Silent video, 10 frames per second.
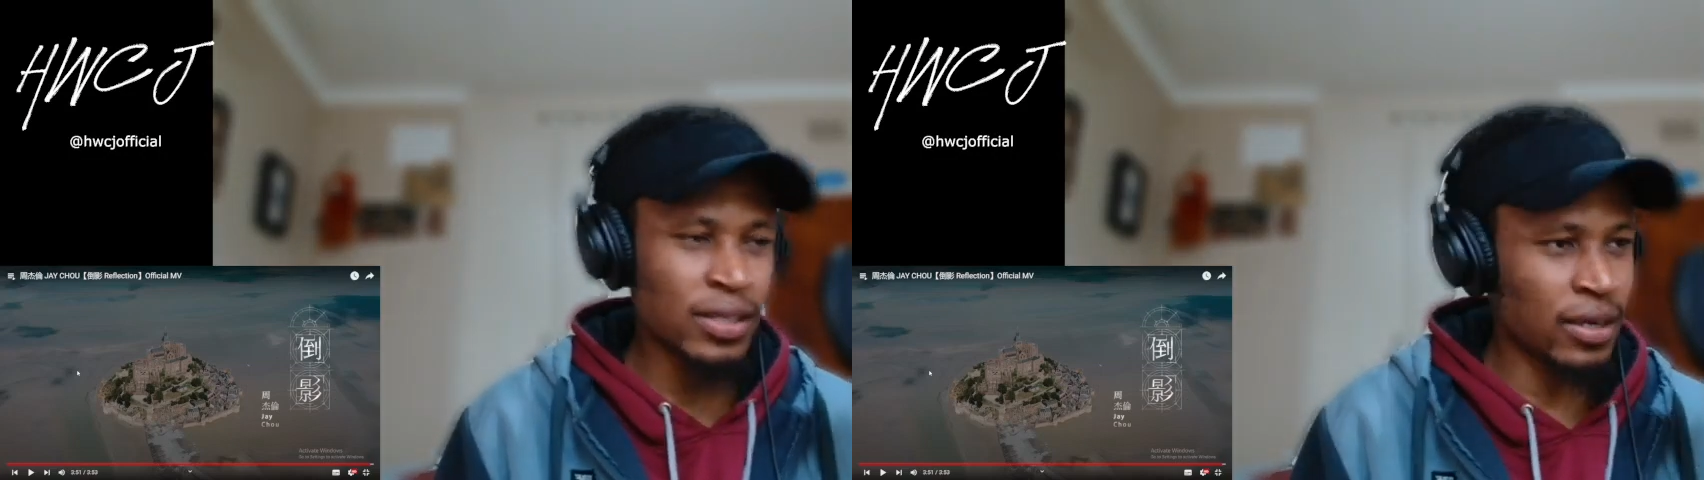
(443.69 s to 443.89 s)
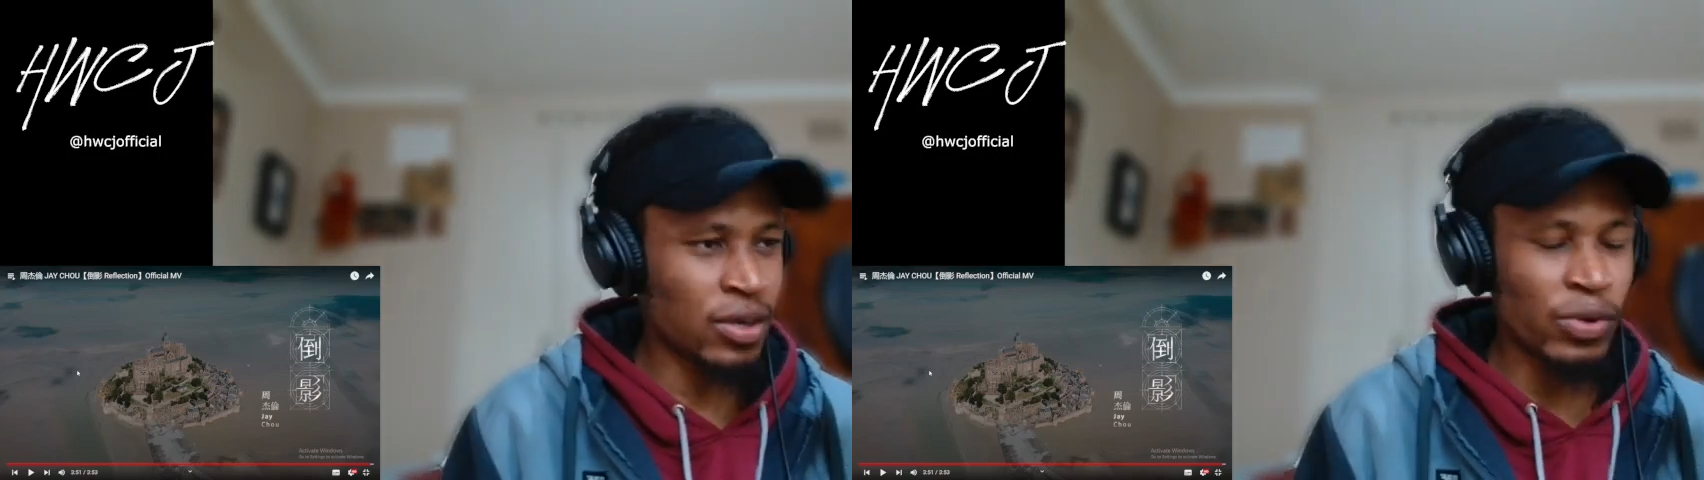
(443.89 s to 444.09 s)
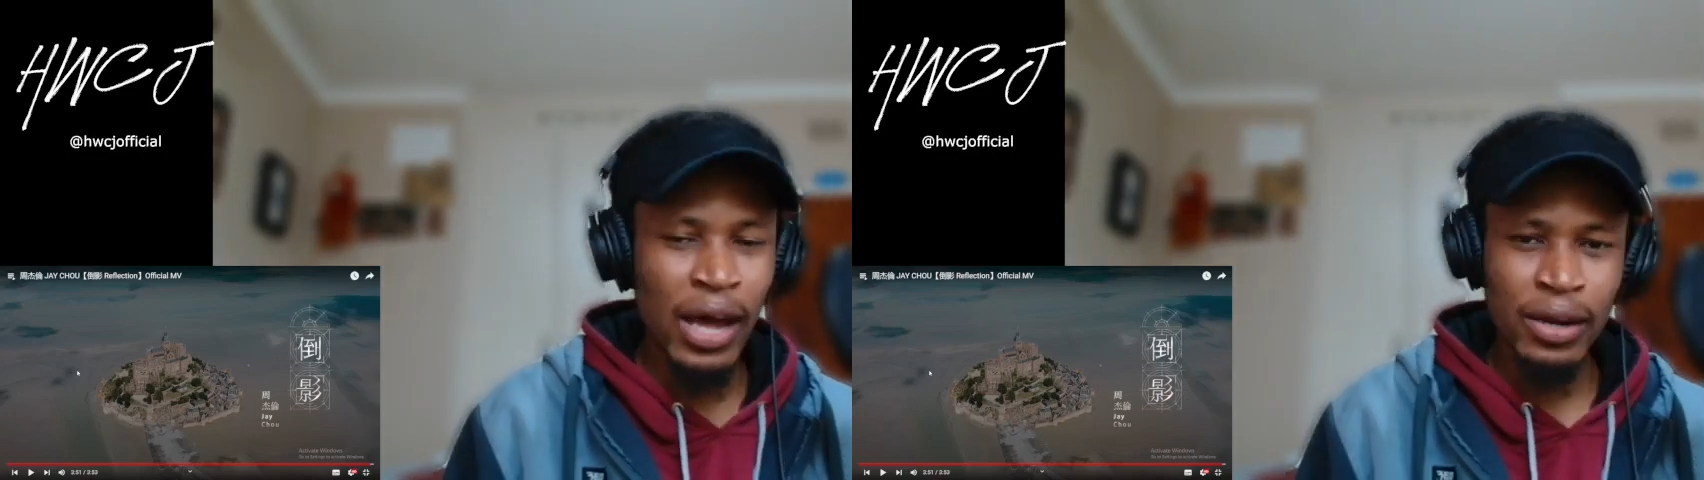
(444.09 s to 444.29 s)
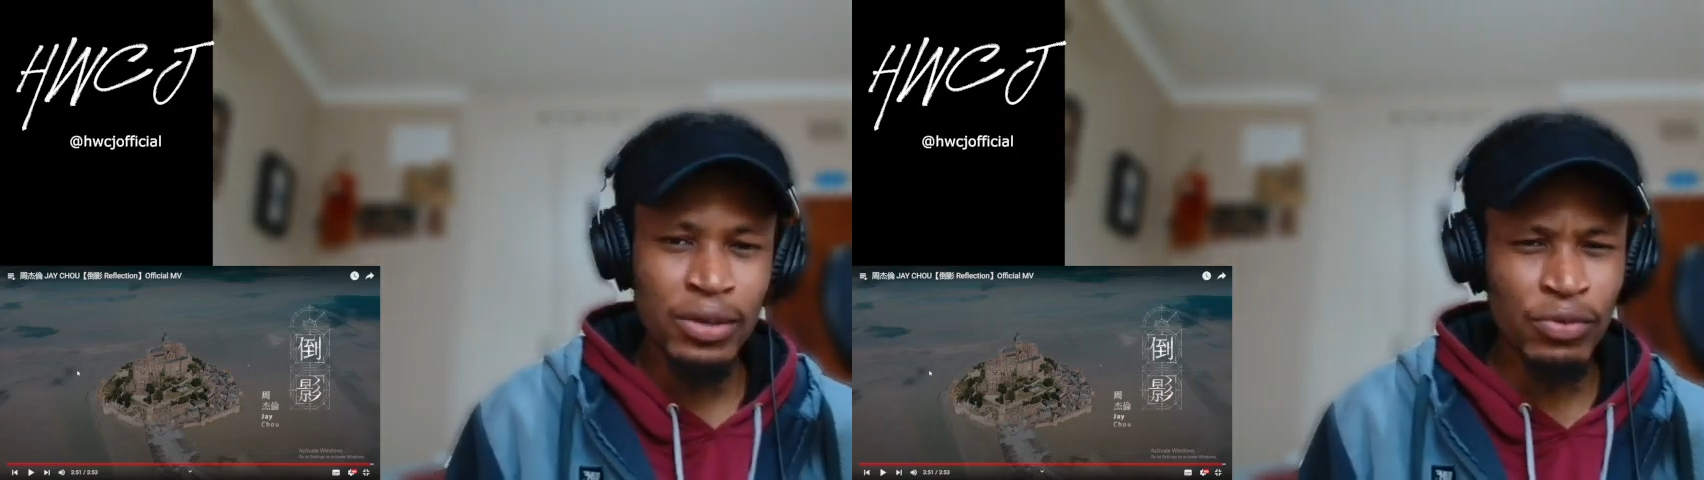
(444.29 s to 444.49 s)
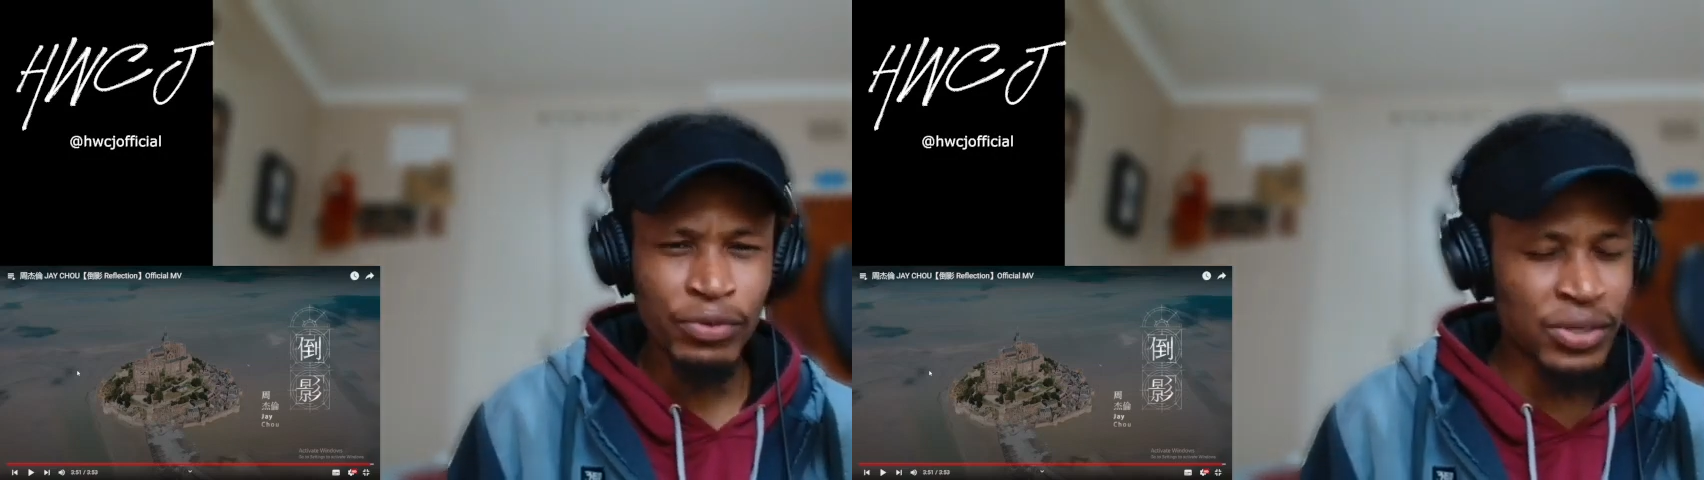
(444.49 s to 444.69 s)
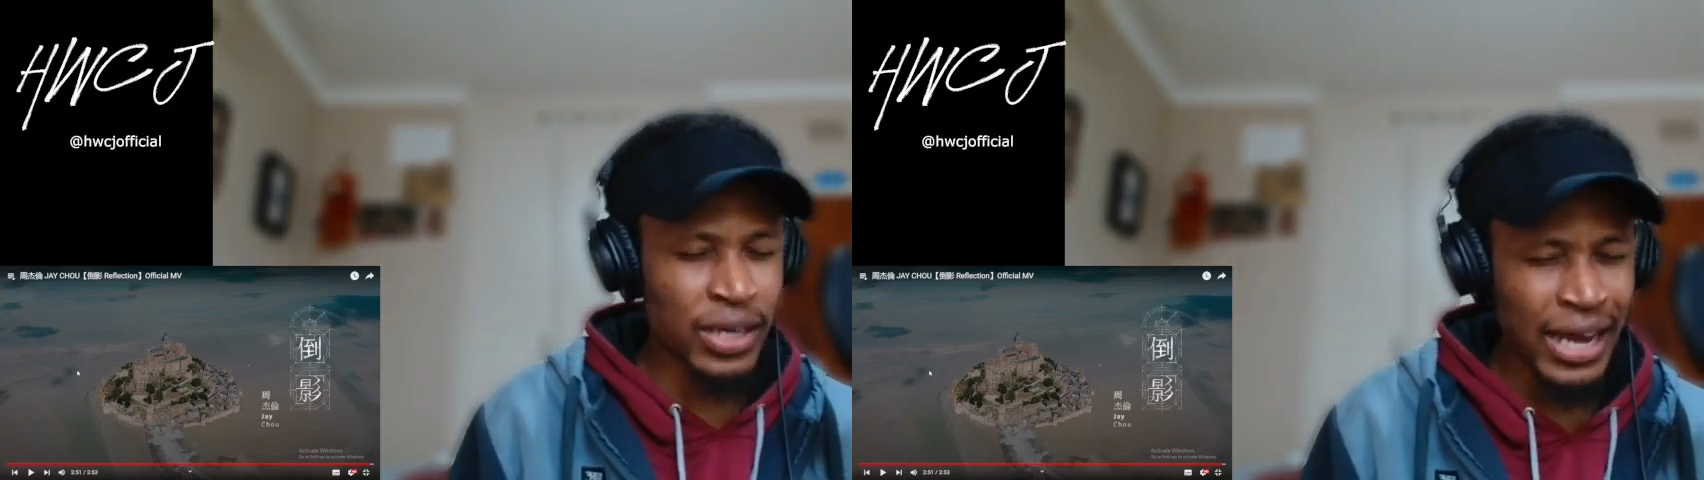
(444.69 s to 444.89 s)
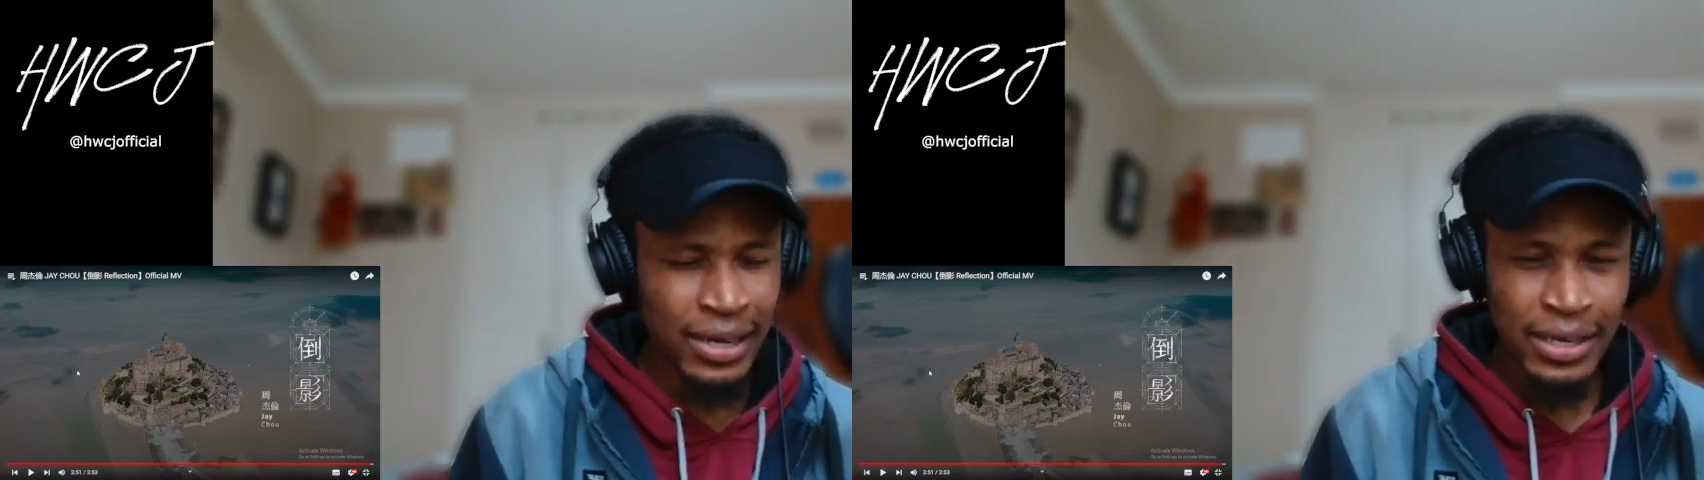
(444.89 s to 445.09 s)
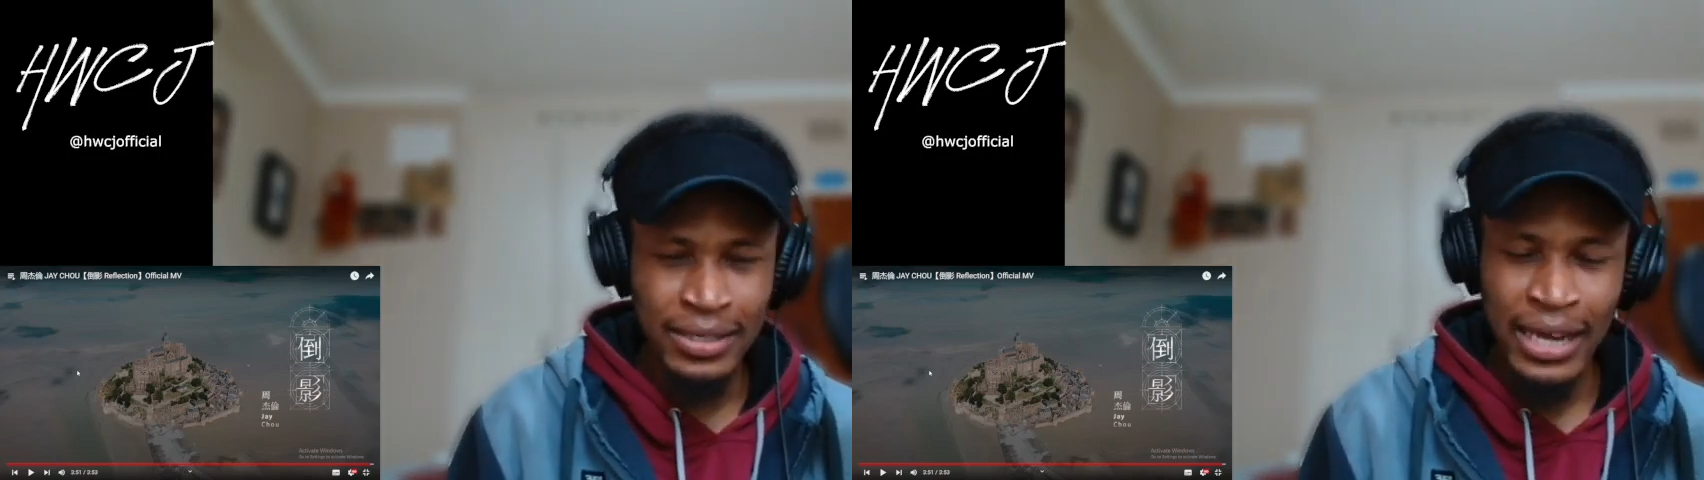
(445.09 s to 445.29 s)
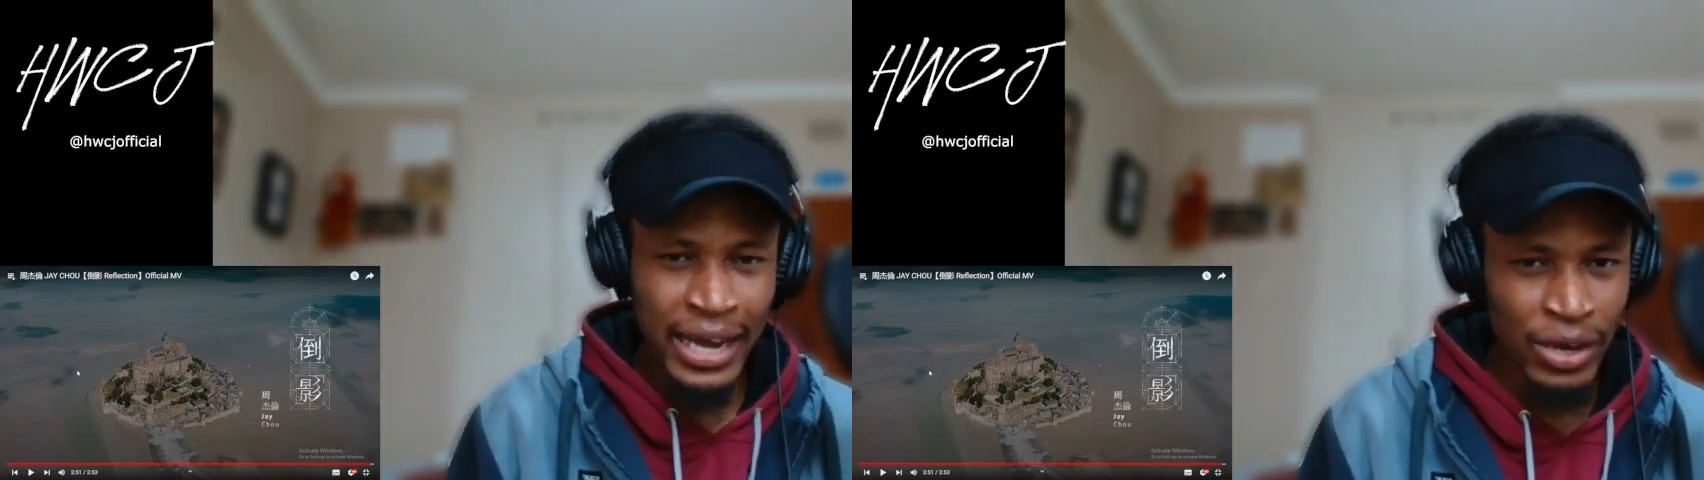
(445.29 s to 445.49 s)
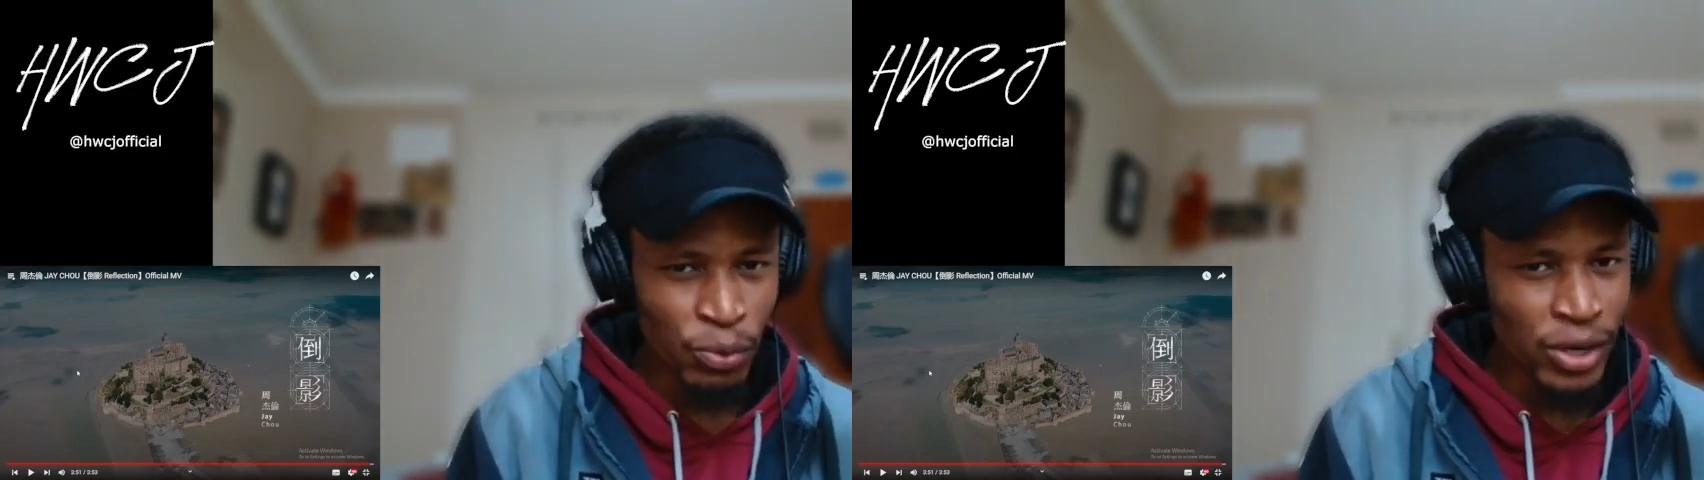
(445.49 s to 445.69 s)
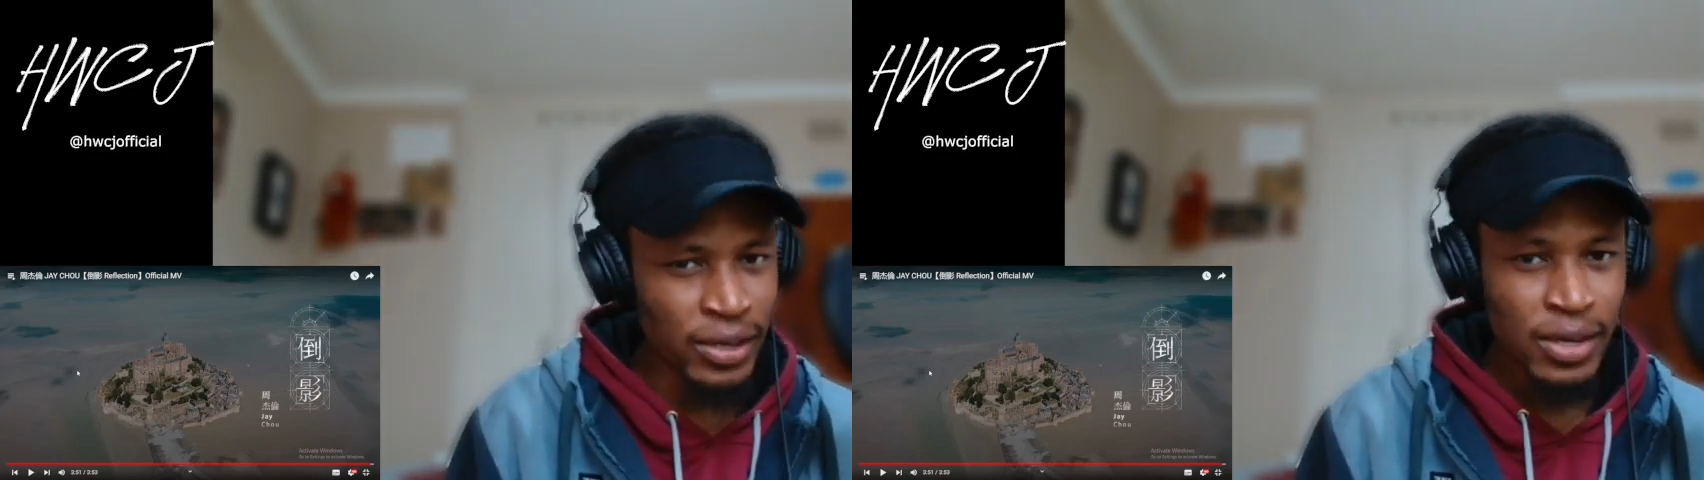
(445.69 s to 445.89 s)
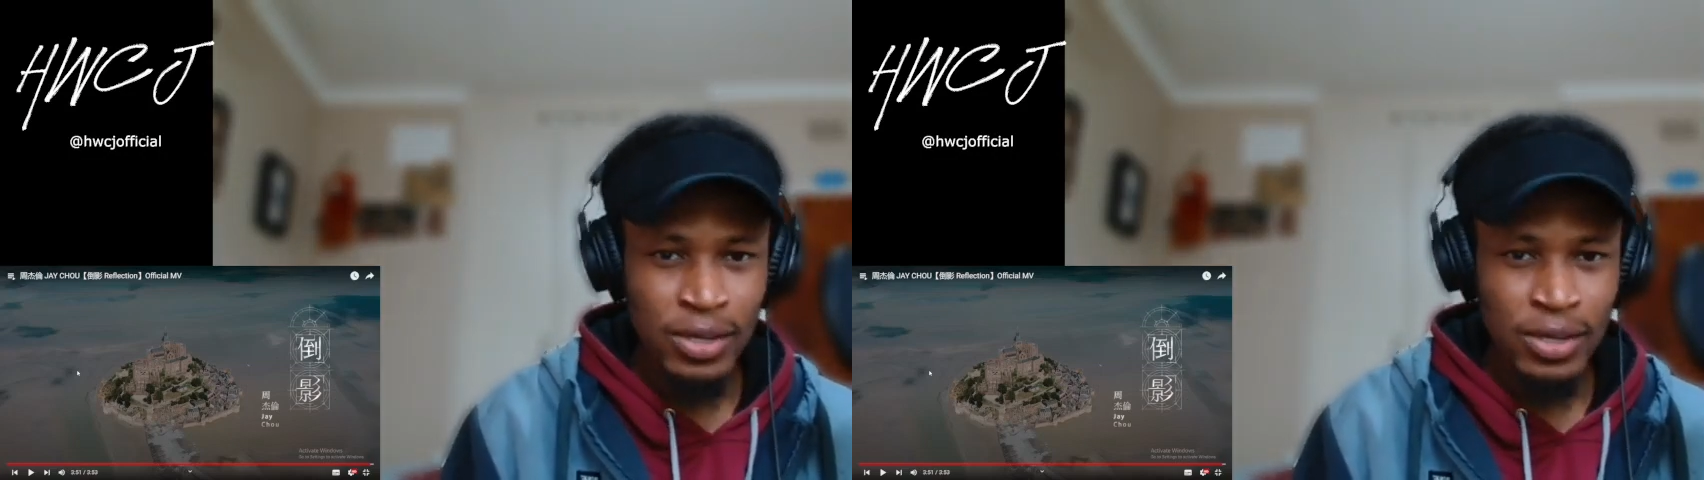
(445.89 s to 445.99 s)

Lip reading: I know a lot of you from China and Taiwan.